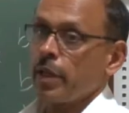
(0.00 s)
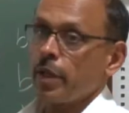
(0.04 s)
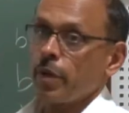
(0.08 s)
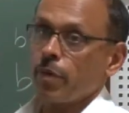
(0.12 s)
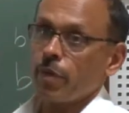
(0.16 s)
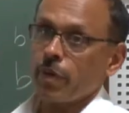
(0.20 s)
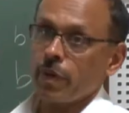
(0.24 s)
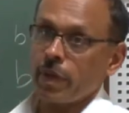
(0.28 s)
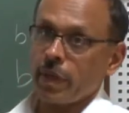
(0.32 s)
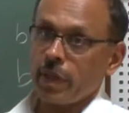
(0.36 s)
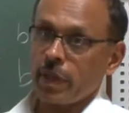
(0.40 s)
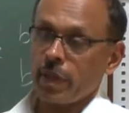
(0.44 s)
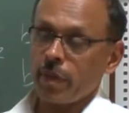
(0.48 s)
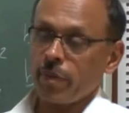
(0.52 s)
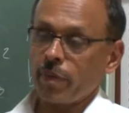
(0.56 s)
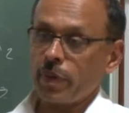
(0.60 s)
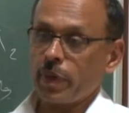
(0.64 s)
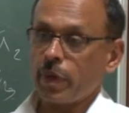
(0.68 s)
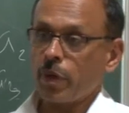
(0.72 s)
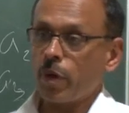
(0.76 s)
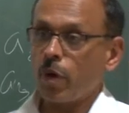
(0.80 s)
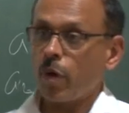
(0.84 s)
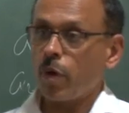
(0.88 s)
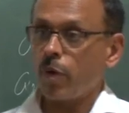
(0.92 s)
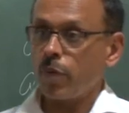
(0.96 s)
you would you
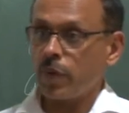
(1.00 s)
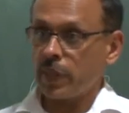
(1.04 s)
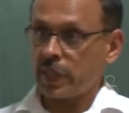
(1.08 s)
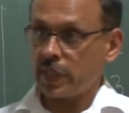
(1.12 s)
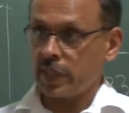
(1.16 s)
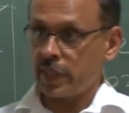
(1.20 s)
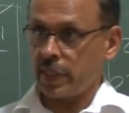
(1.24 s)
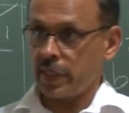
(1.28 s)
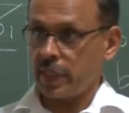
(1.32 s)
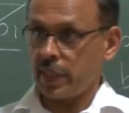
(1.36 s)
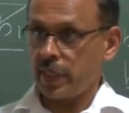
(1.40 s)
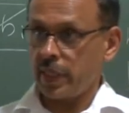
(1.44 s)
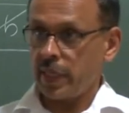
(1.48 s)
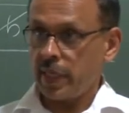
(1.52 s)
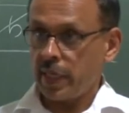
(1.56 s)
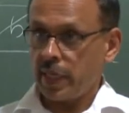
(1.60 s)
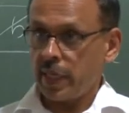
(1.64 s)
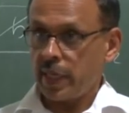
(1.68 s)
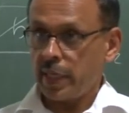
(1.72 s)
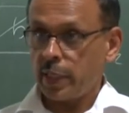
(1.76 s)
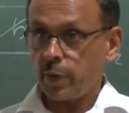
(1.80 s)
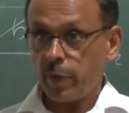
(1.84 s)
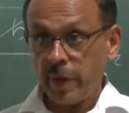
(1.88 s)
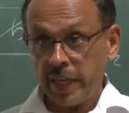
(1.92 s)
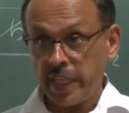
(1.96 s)
would go with uh,
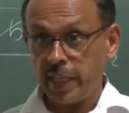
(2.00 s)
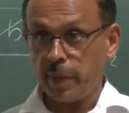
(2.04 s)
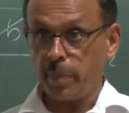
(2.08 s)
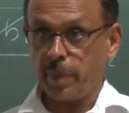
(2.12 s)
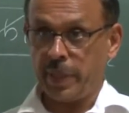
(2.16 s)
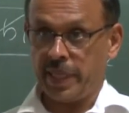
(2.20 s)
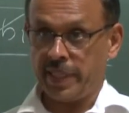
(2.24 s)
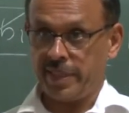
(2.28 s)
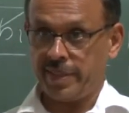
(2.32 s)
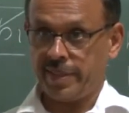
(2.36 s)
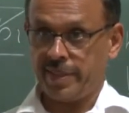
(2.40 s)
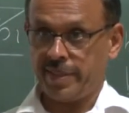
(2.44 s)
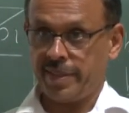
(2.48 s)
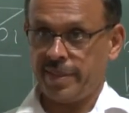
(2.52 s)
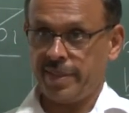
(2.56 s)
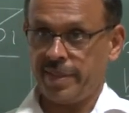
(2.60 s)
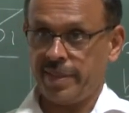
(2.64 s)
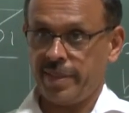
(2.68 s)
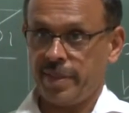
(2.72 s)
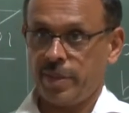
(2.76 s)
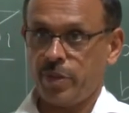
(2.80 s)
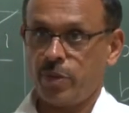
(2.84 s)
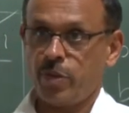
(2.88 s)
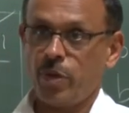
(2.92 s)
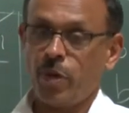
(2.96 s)
20 bytes.
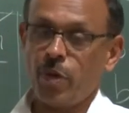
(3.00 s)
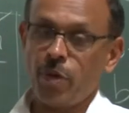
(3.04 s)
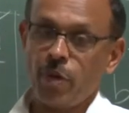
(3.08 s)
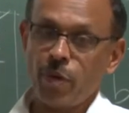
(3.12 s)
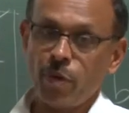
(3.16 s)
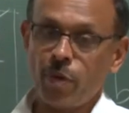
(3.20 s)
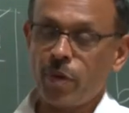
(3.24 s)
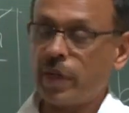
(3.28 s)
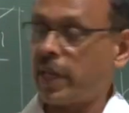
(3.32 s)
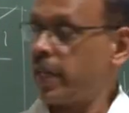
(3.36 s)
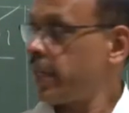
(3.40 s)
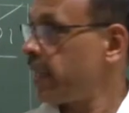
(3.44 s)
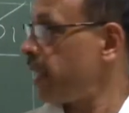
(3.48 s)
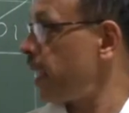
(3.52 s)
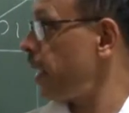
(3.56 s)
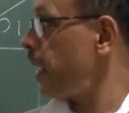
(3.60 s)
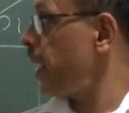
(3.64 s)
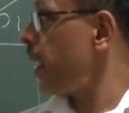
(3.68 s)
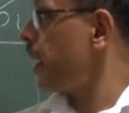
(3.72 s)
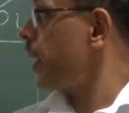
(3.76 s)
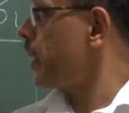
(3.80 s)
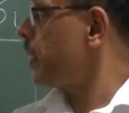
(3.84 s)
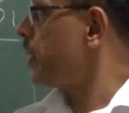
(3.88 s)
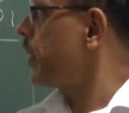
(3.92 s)
So you get a, a